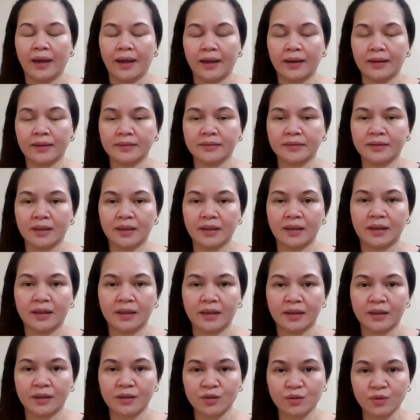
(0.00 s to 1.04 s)

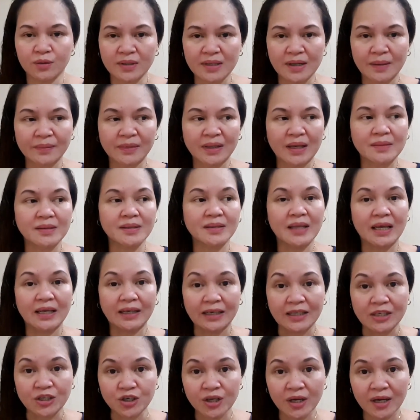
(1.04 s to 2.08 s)
And so sometimes
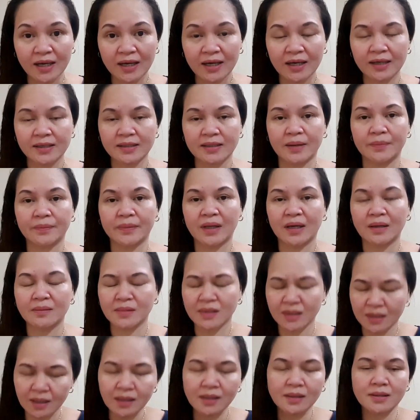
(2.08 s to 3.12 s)
they reject,
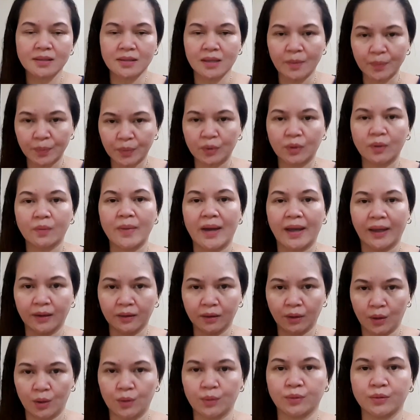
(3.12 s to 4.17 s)
sometimes it's approved
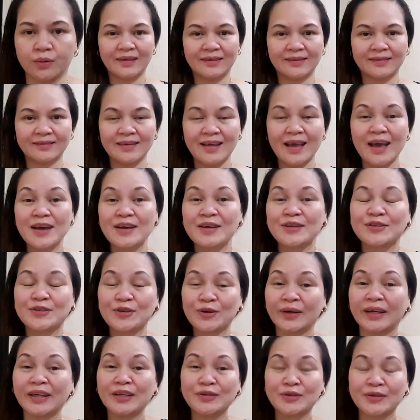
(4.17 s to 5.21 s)
and closed.
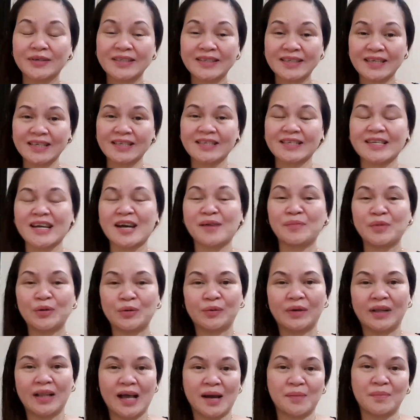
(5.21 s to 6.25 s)
So in your system, you
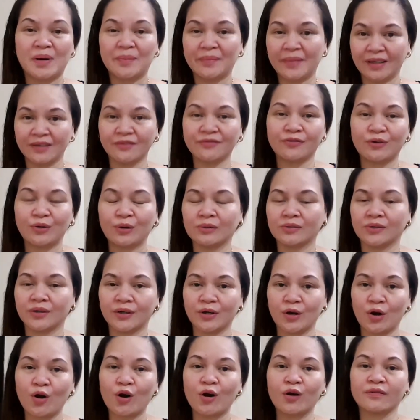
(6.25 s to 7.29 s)
will have a main
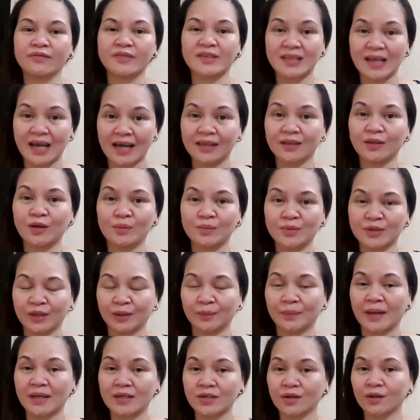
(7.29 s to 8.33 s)
folder of site
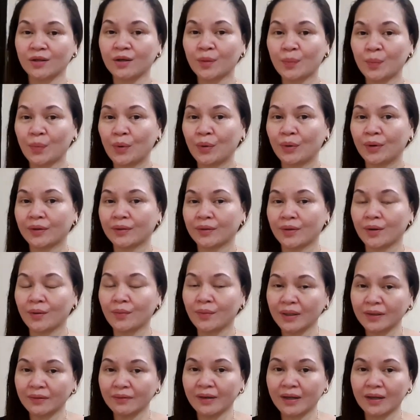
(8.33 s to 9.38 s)
observation report, or
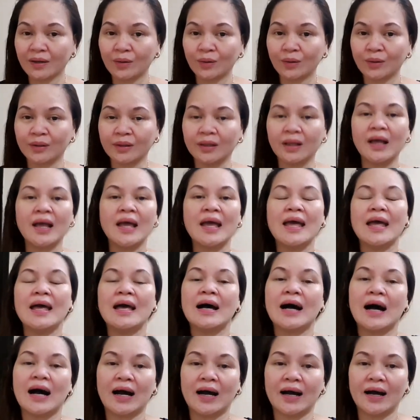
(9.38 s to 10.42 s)
what we call
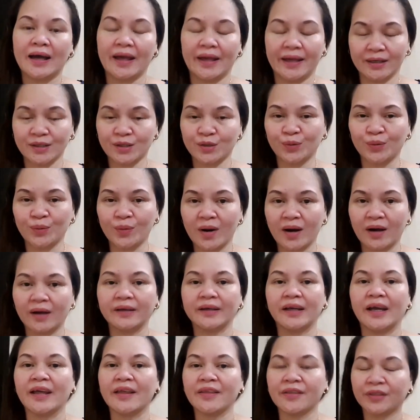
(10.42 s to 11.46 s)

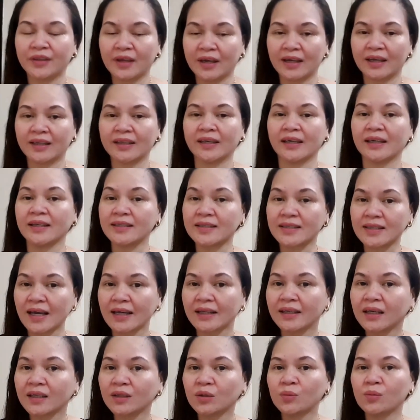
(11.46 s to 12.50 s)
SOR. And then
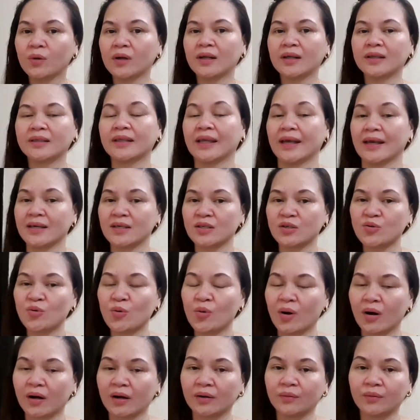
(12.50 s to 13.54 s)
inside that one, the
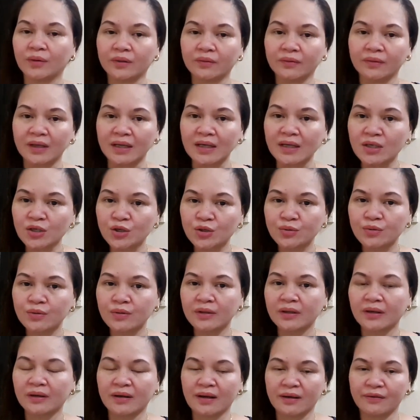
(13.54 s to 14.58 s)
SOR, what we
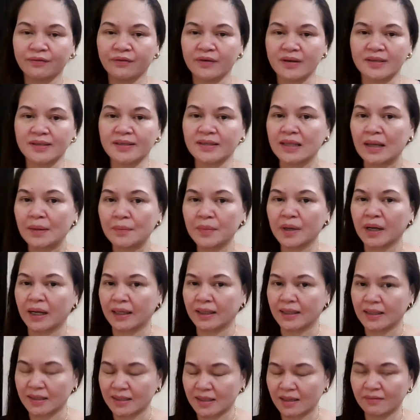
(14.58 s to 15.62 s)
issue, the reference number
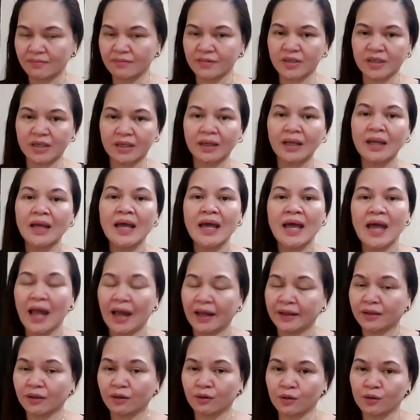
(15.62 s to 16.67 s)
and the subject
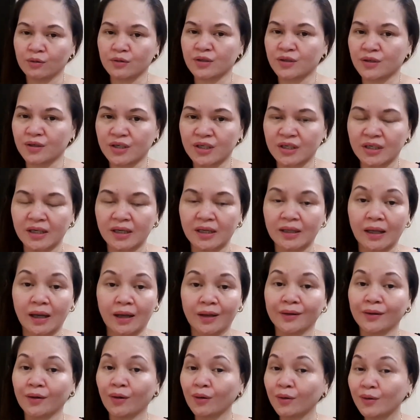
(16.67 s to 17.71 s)
and the closer sheet.
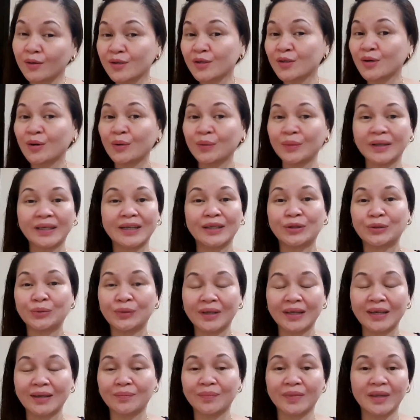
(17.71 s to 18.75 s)
And also we need to
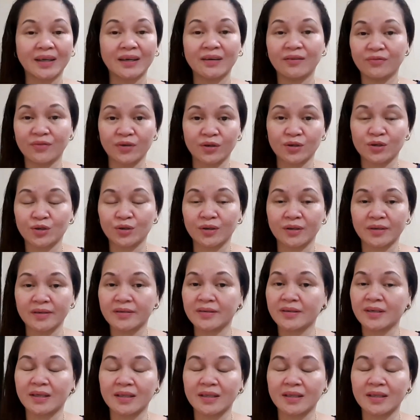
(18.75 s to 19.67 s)
keep the revisions.